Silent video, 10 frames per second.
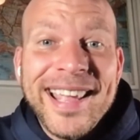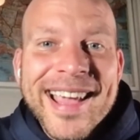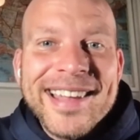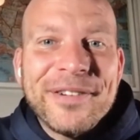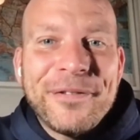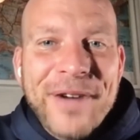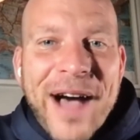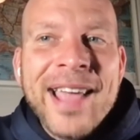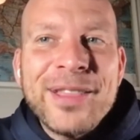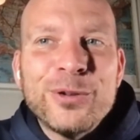
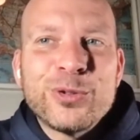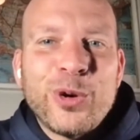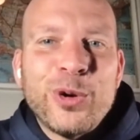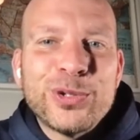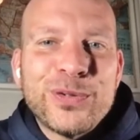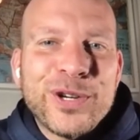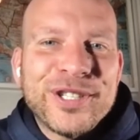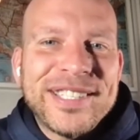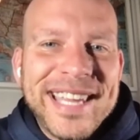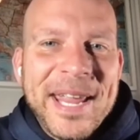define those roles for your
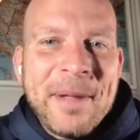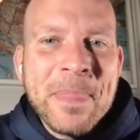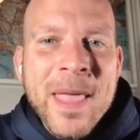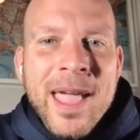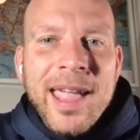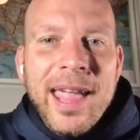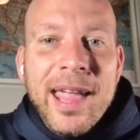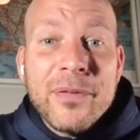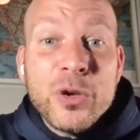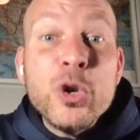team
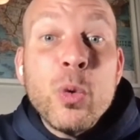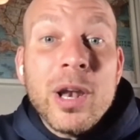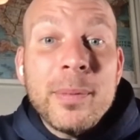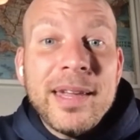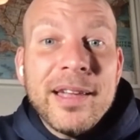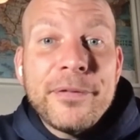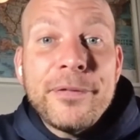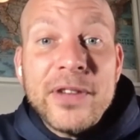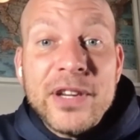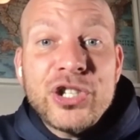if you want to be
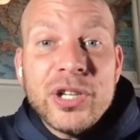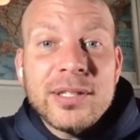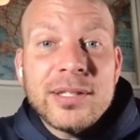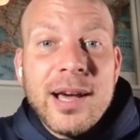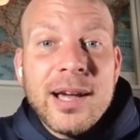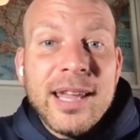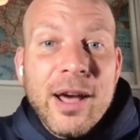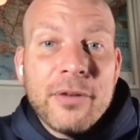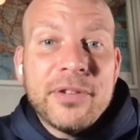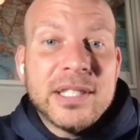efficient on the
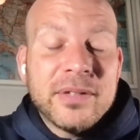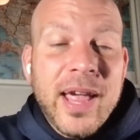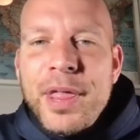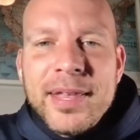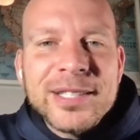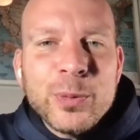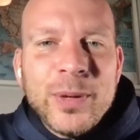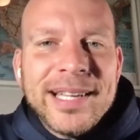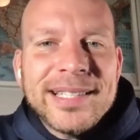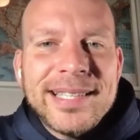offensive end. This
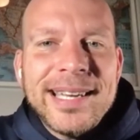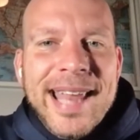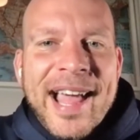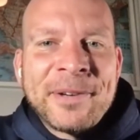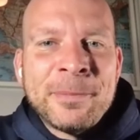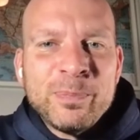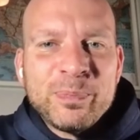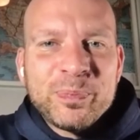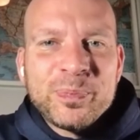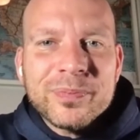week, sit down
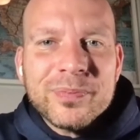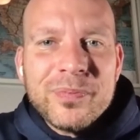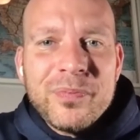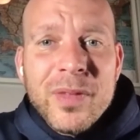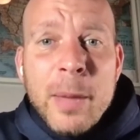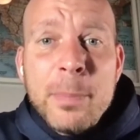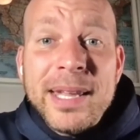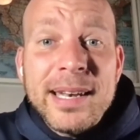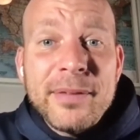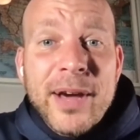and
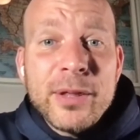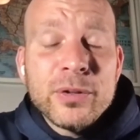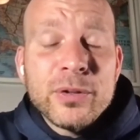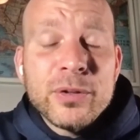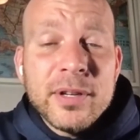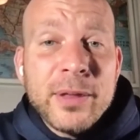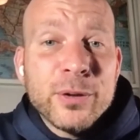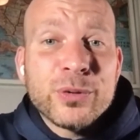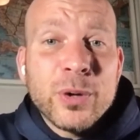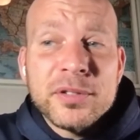begin to
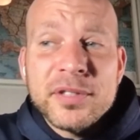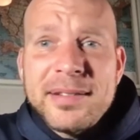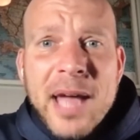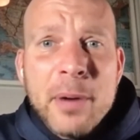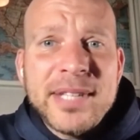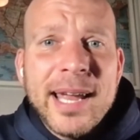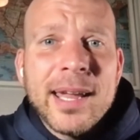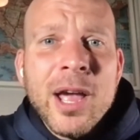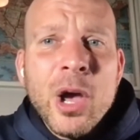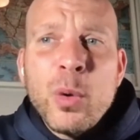define those roles. I would
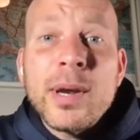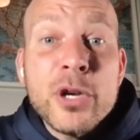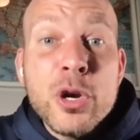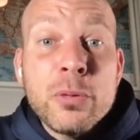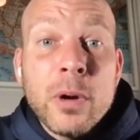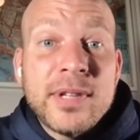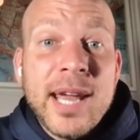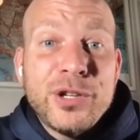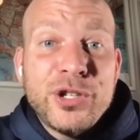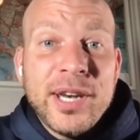take whatever your
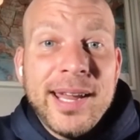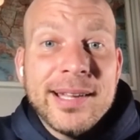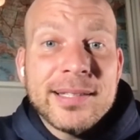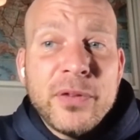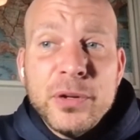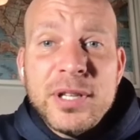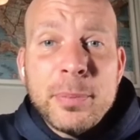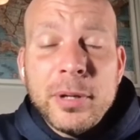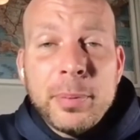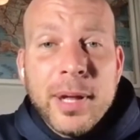rotation is. If you
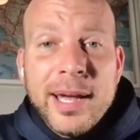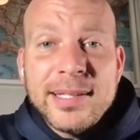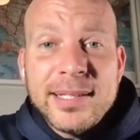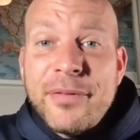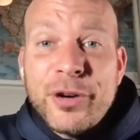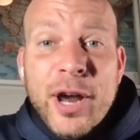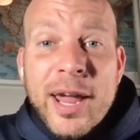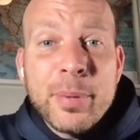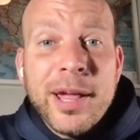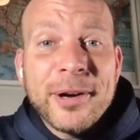typically play 7 or
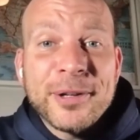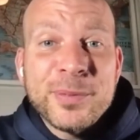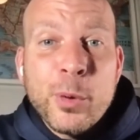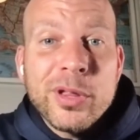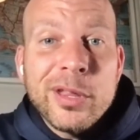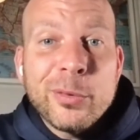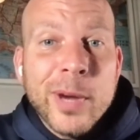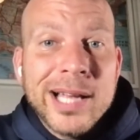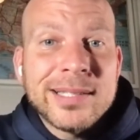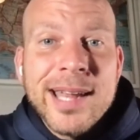8 players more than the
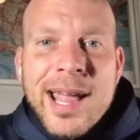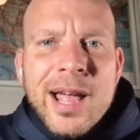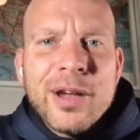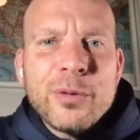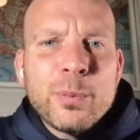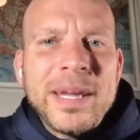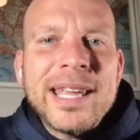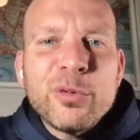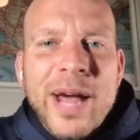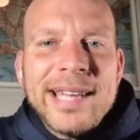rest,
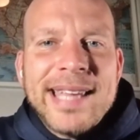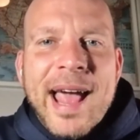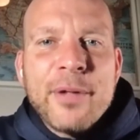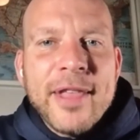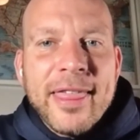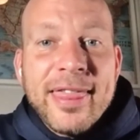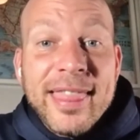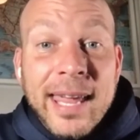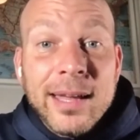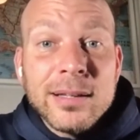begin to write down the
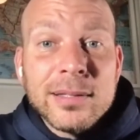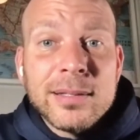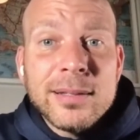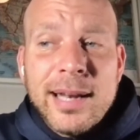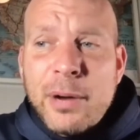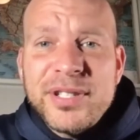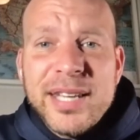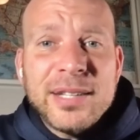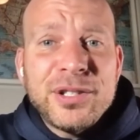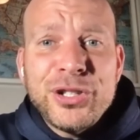things, and I would
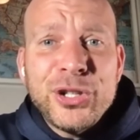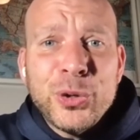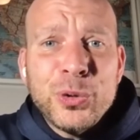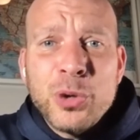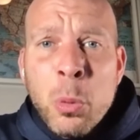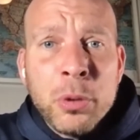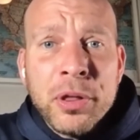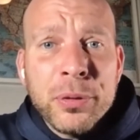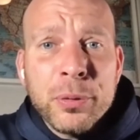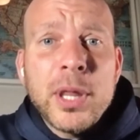say 2, no more
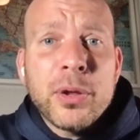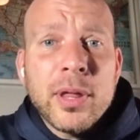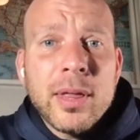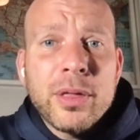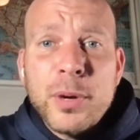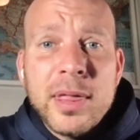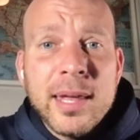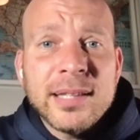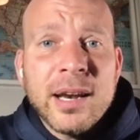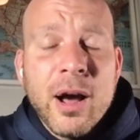than three
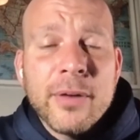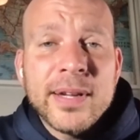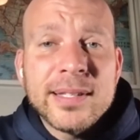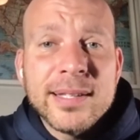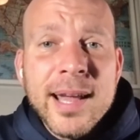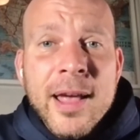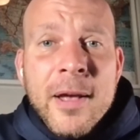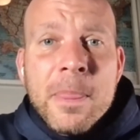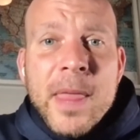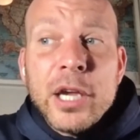things on offense
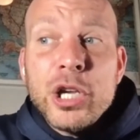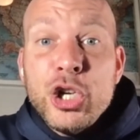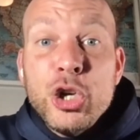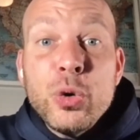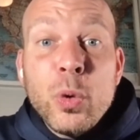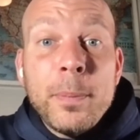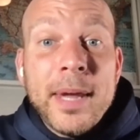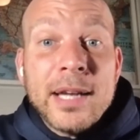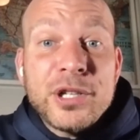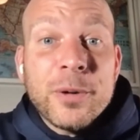that you will
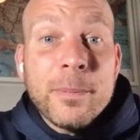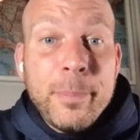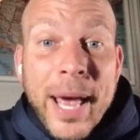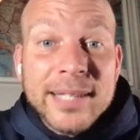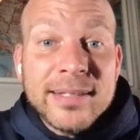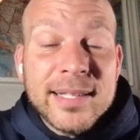be at your best as a